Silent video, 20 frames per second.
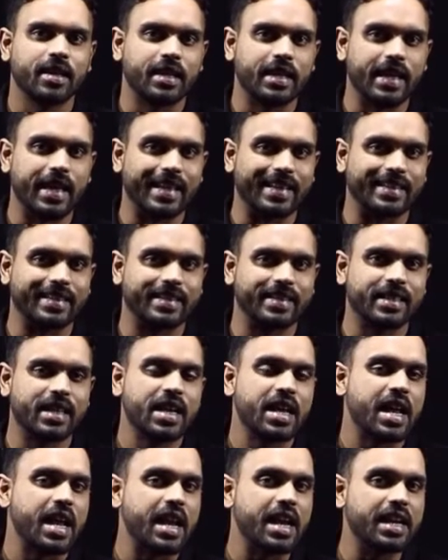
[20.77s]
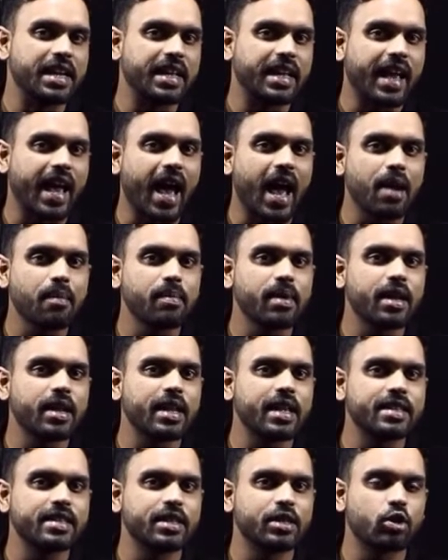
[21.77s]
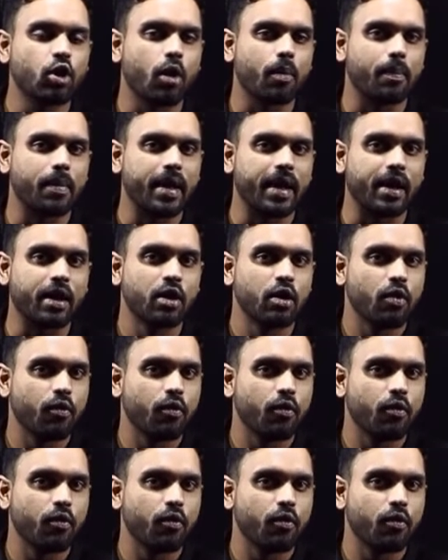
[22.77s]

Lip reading: Yes, it can be an easy topic